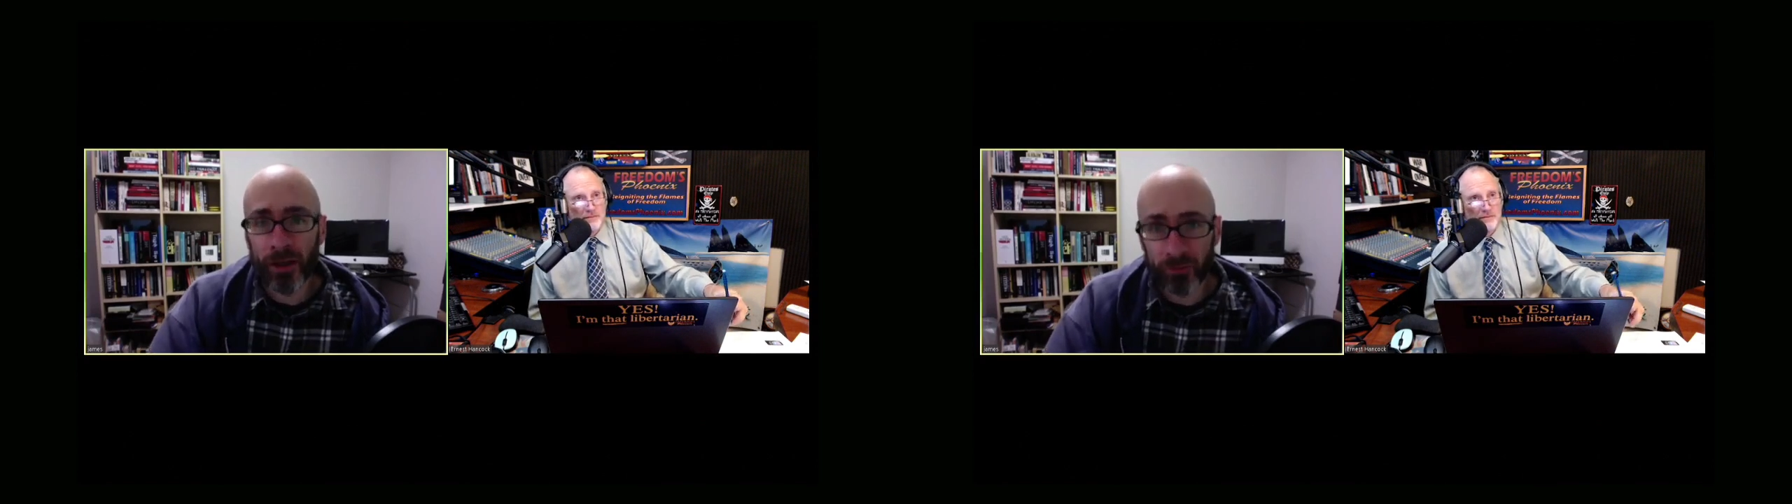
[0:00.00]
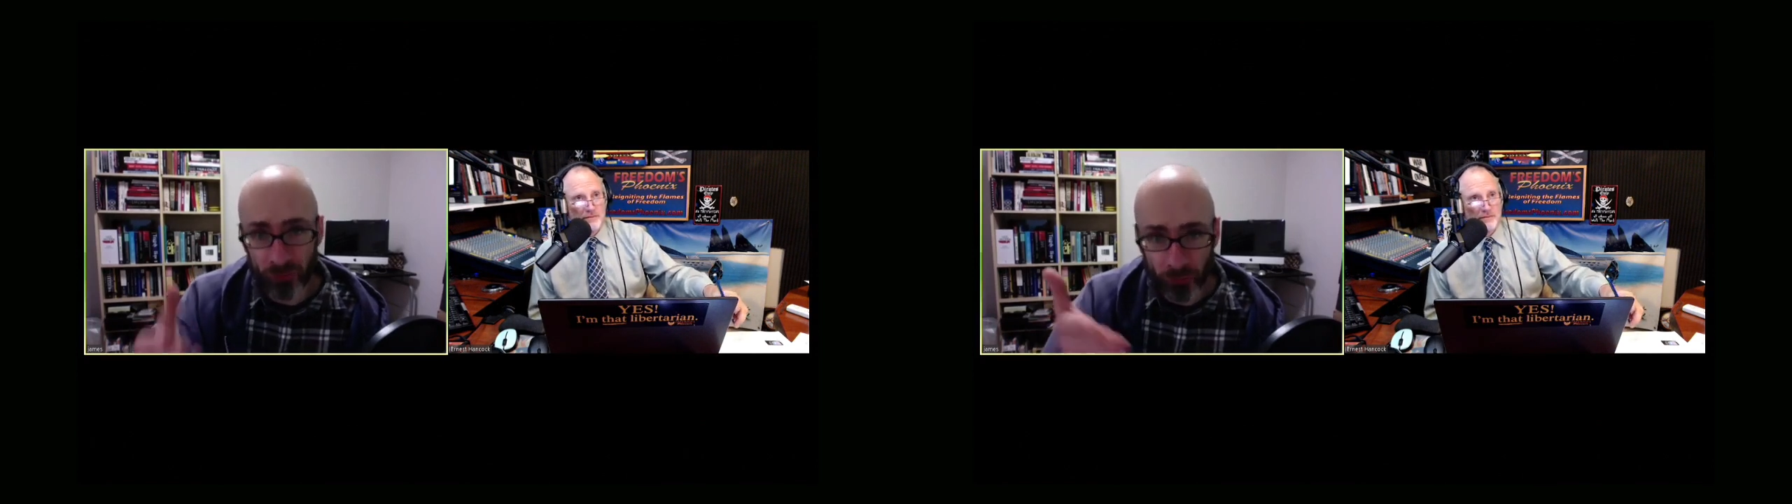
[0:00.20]

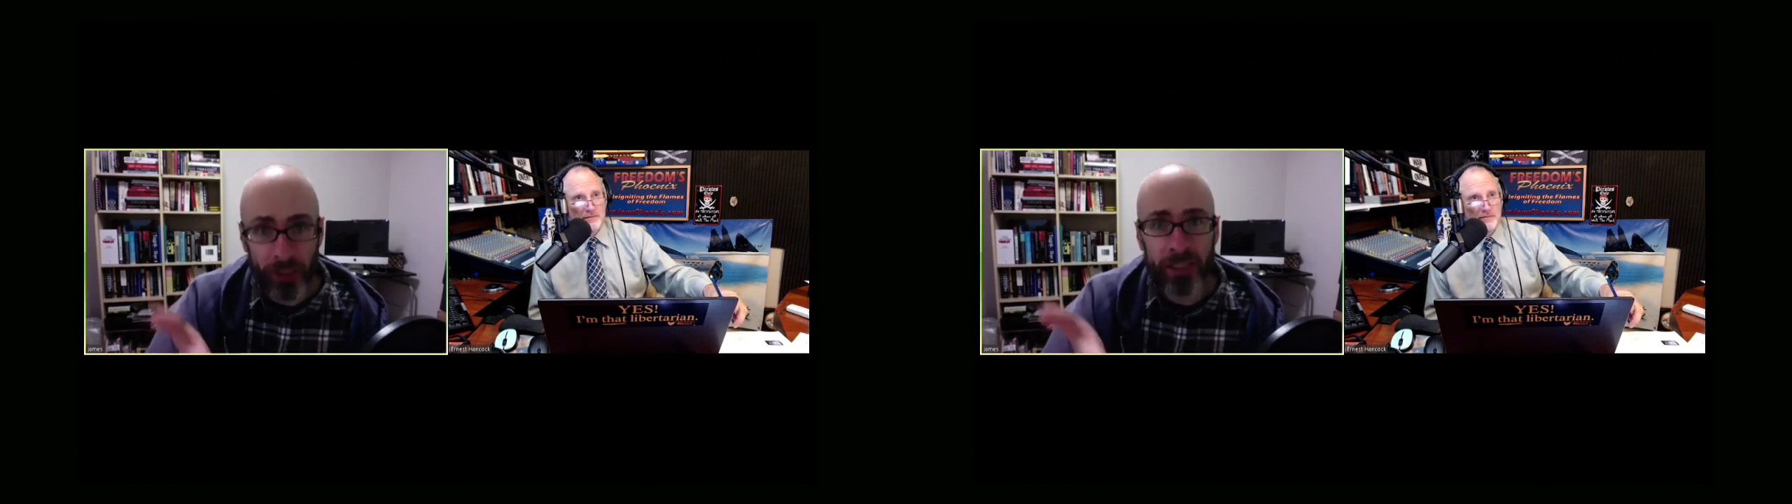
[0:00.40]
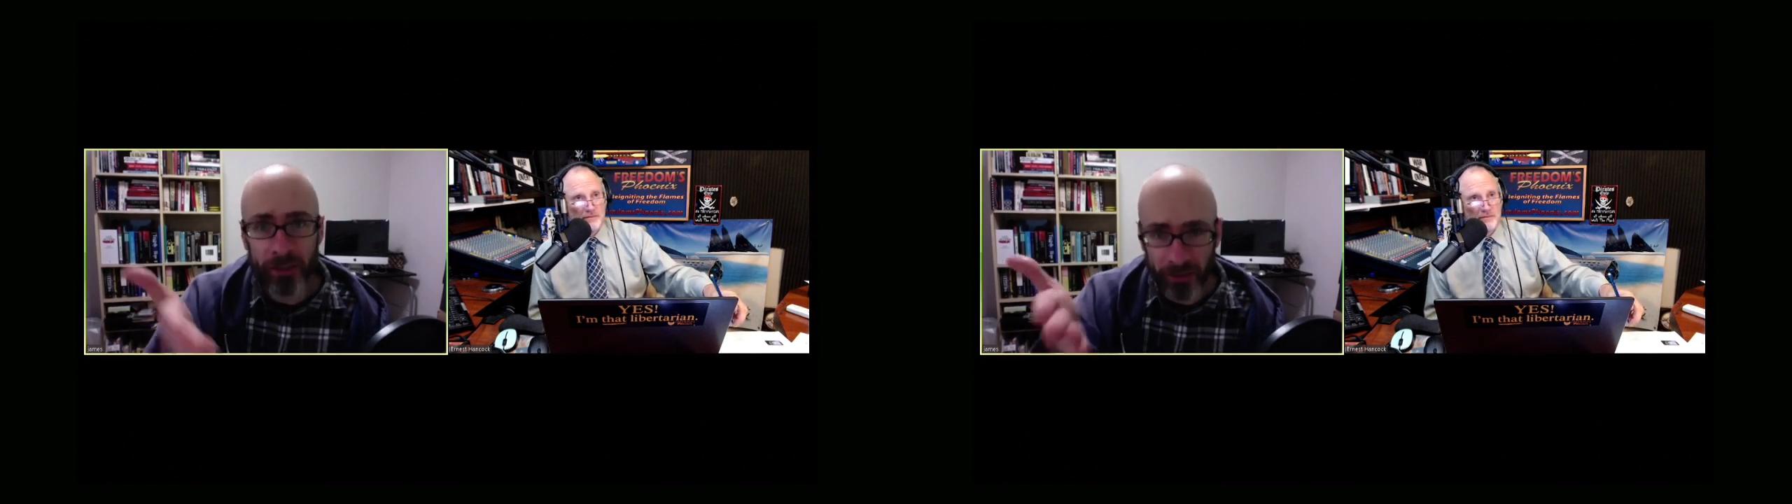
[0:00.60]

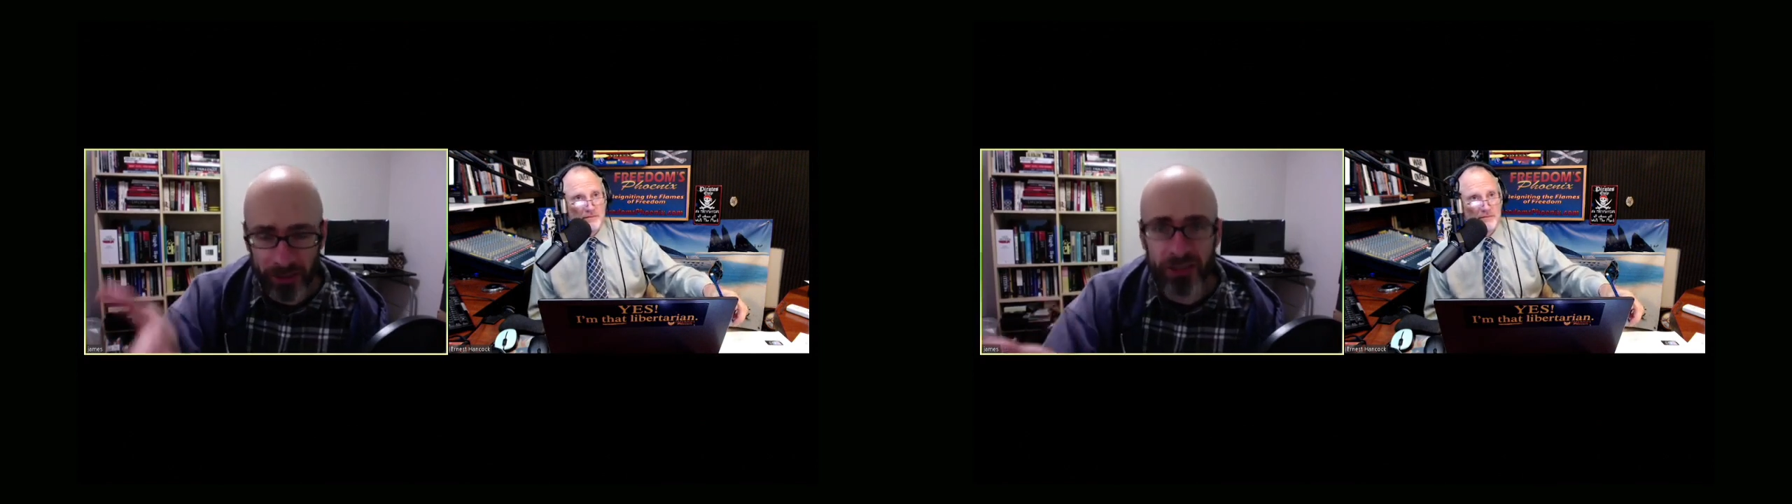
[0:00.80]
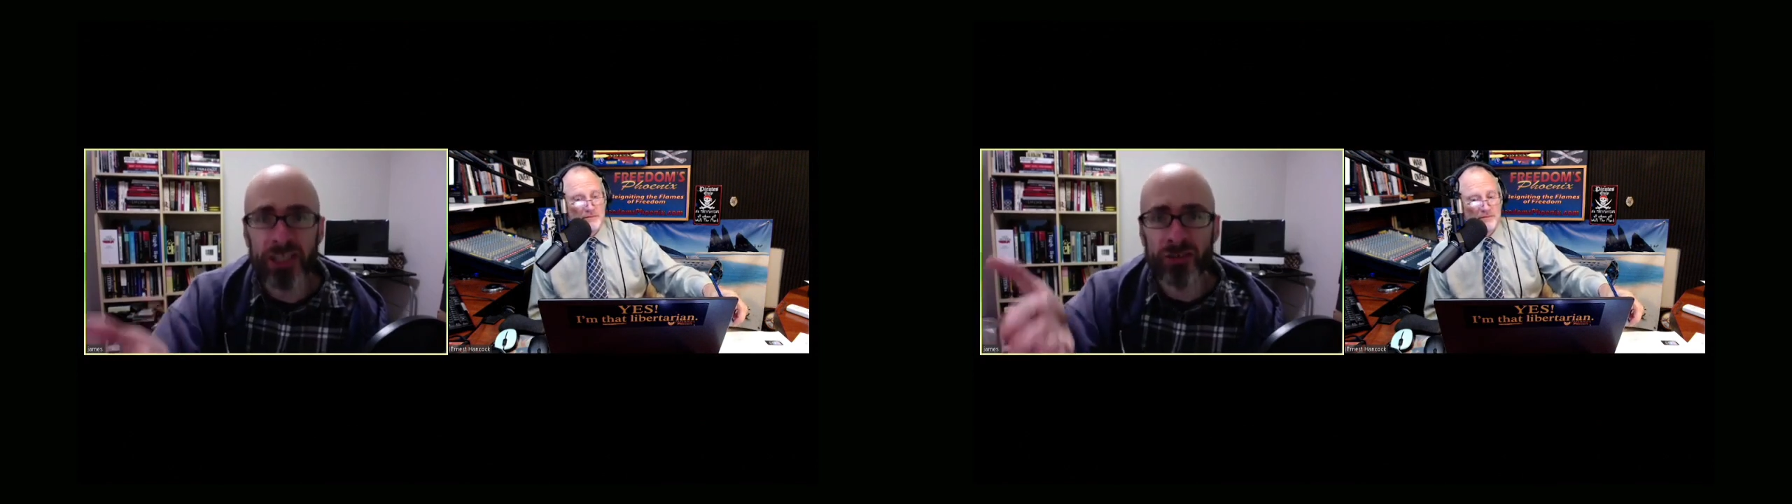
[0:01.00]
train and condition